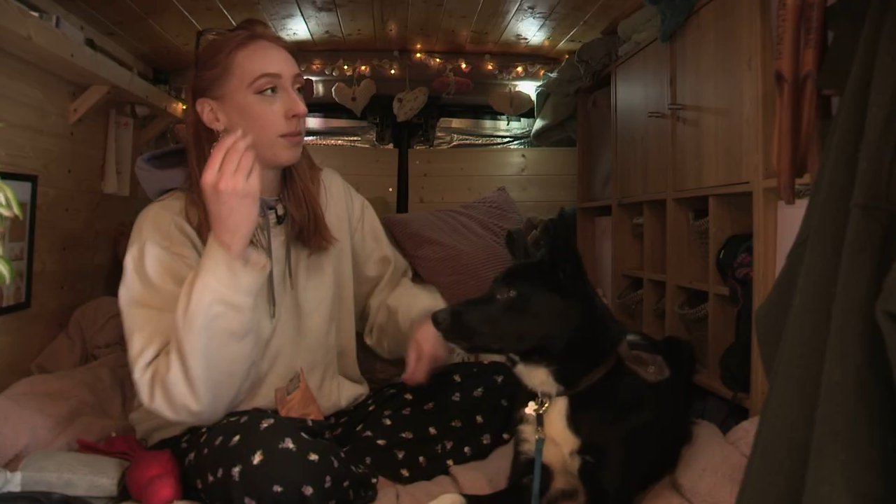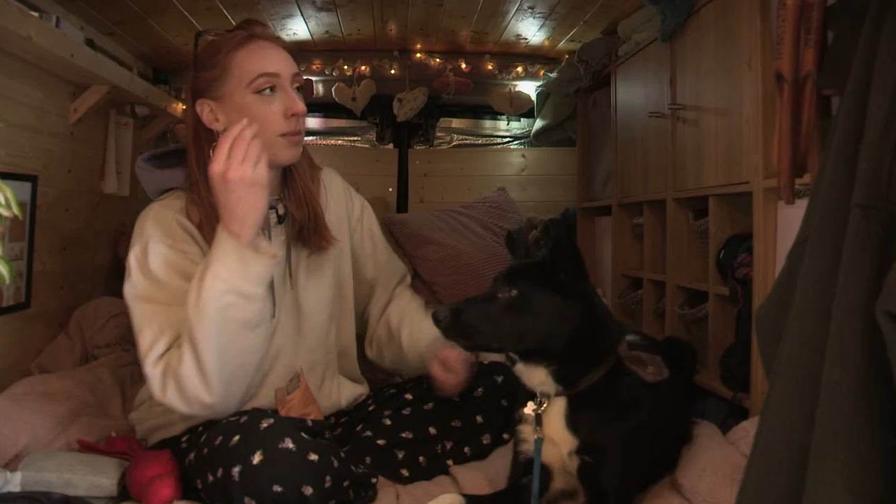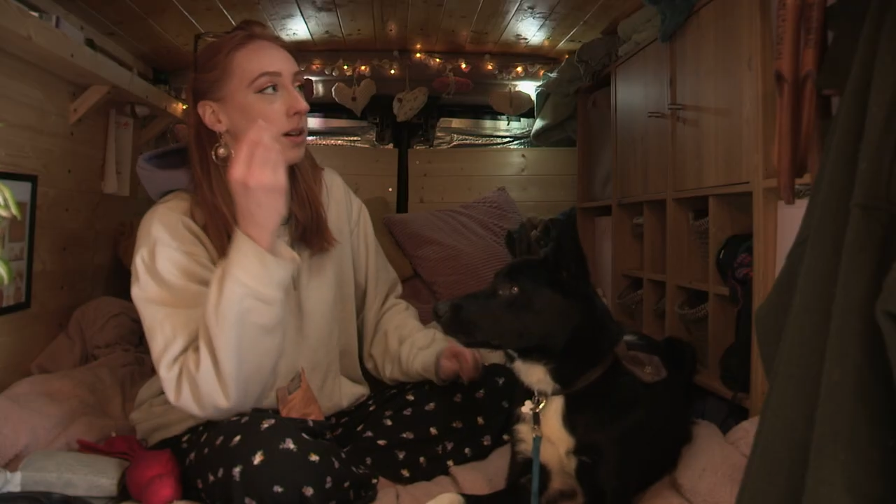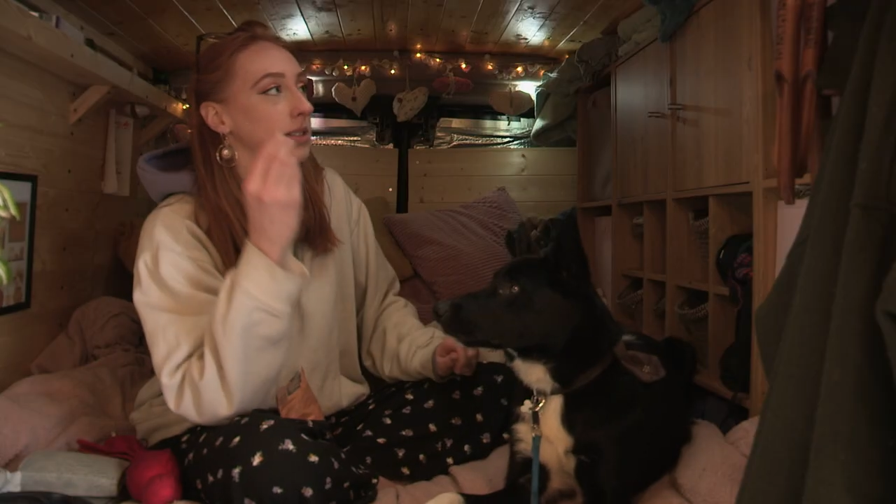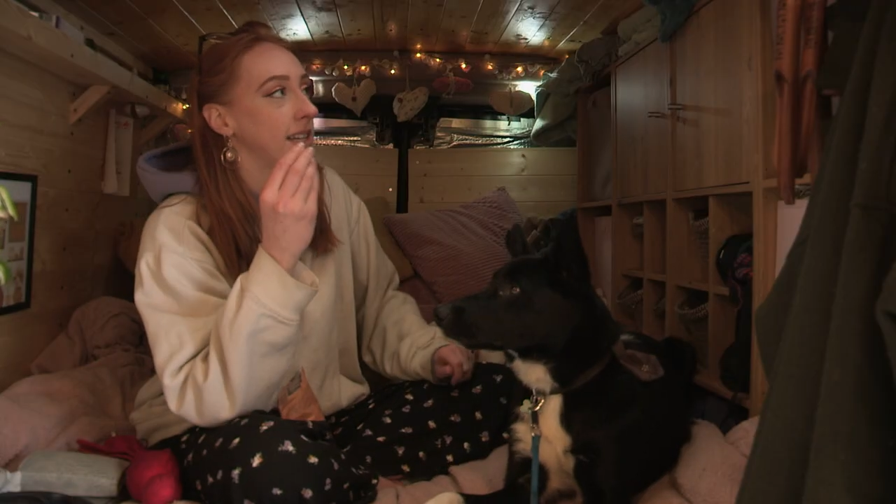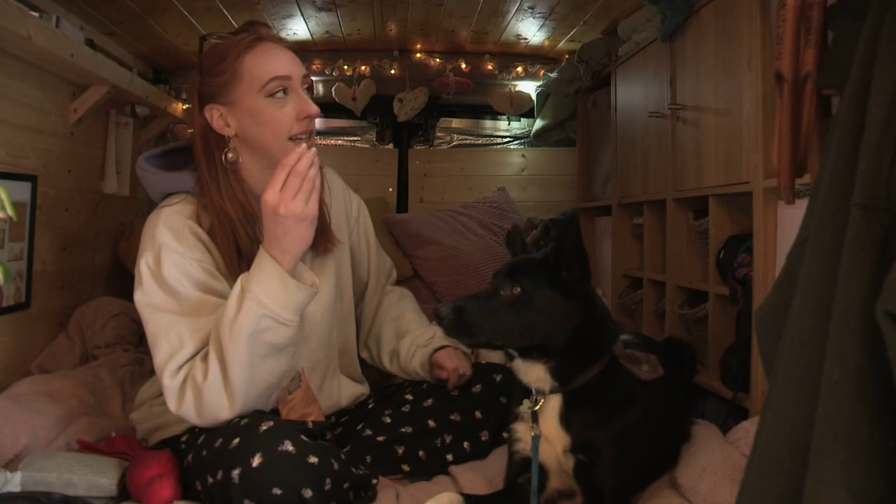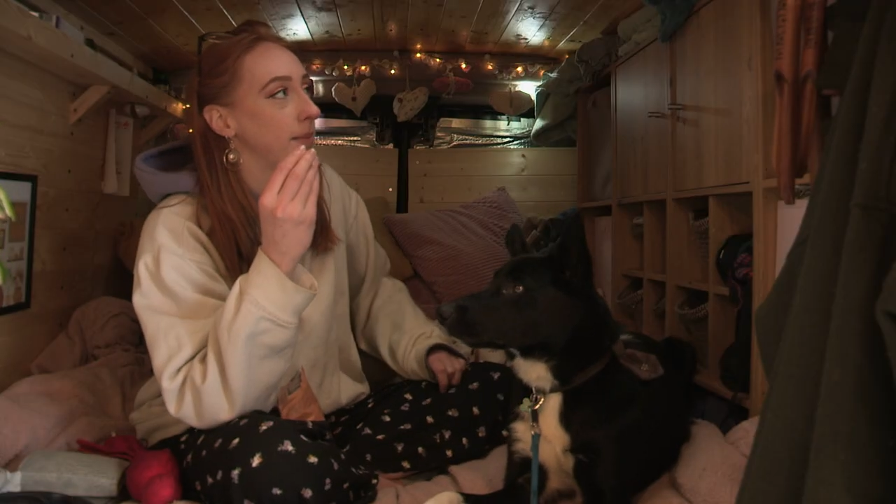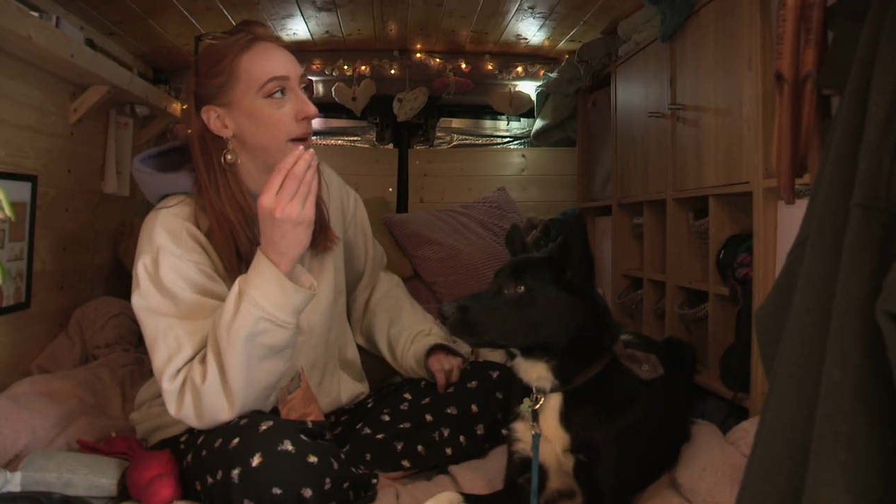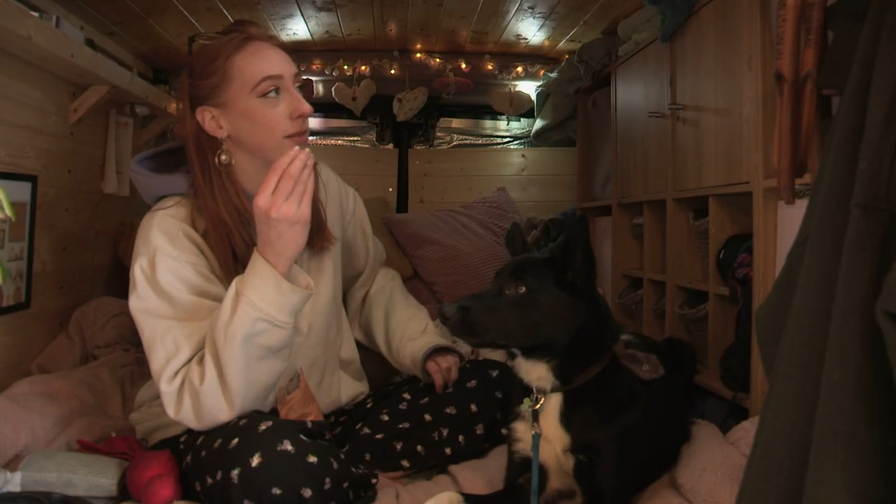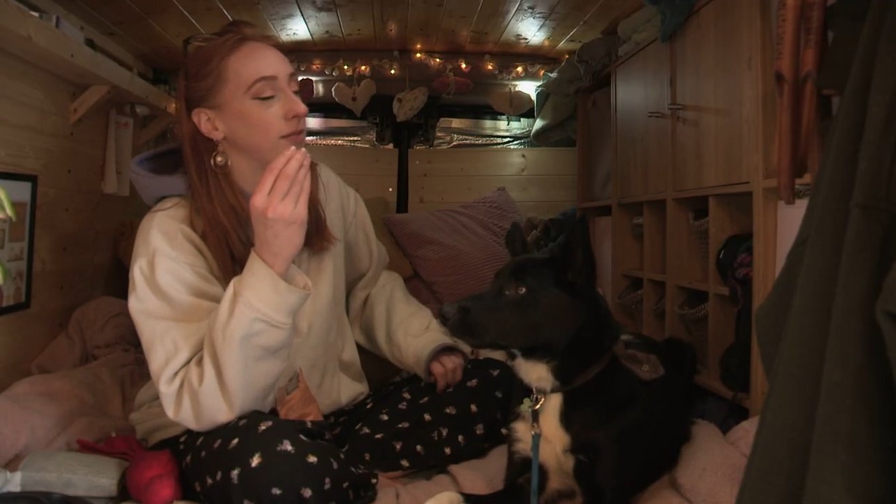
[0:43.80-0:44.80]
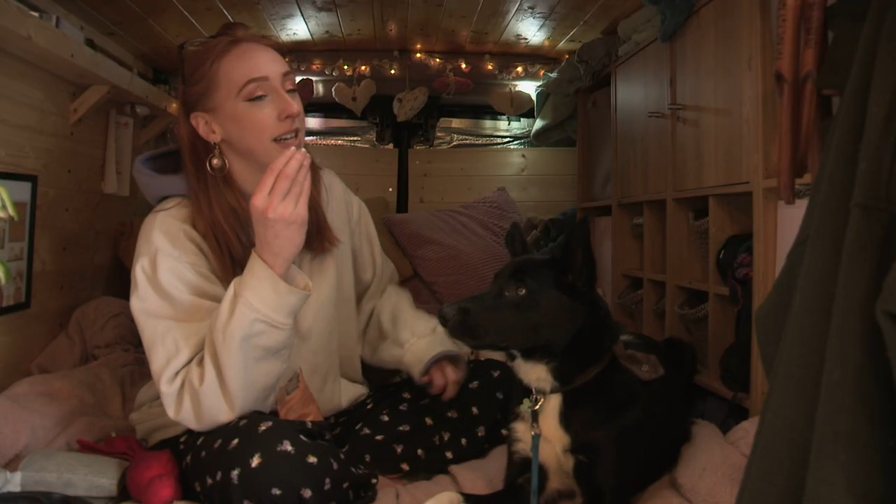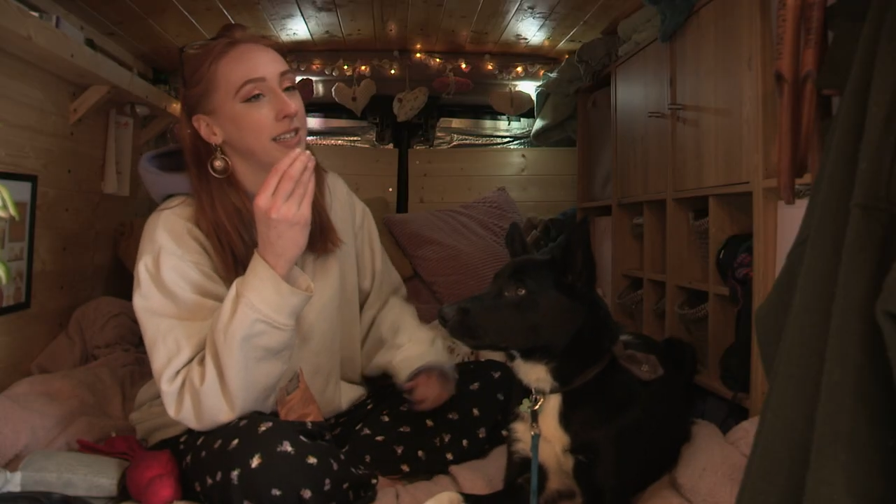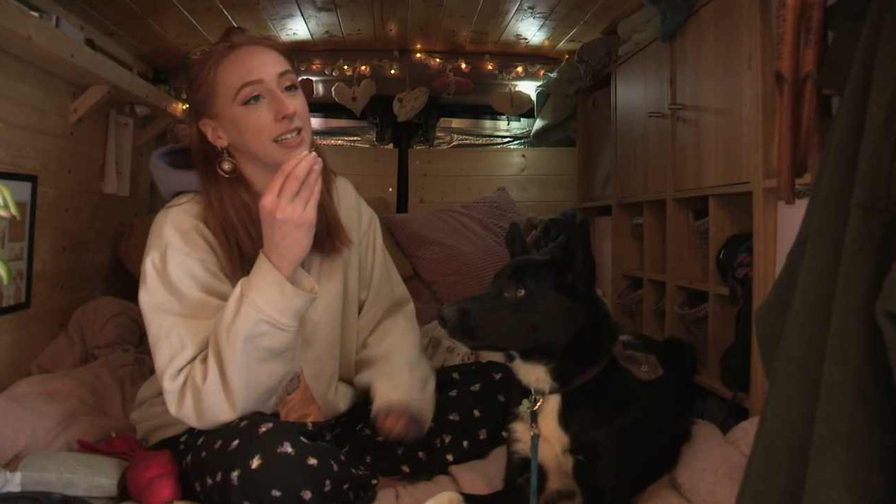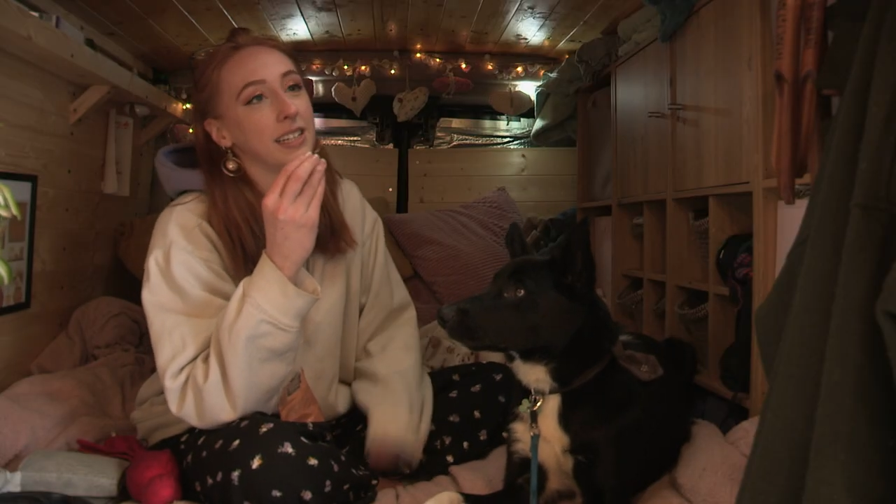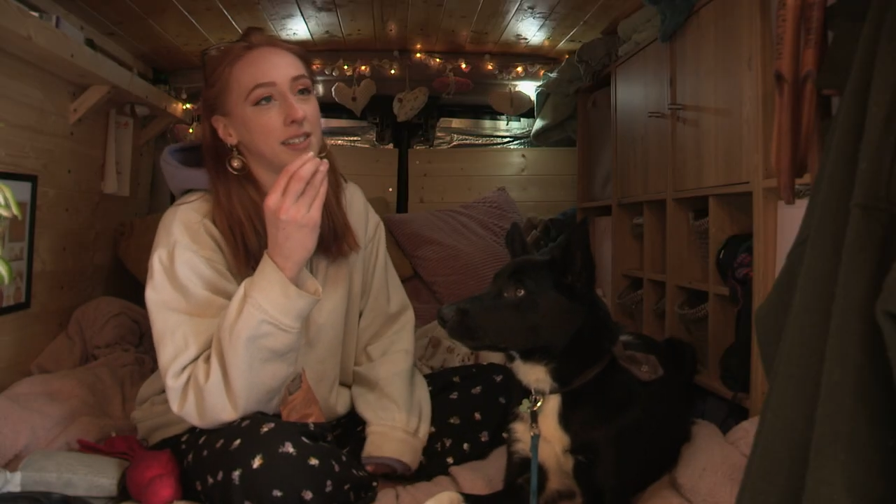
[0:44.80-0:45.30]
Well, I was thinking about renting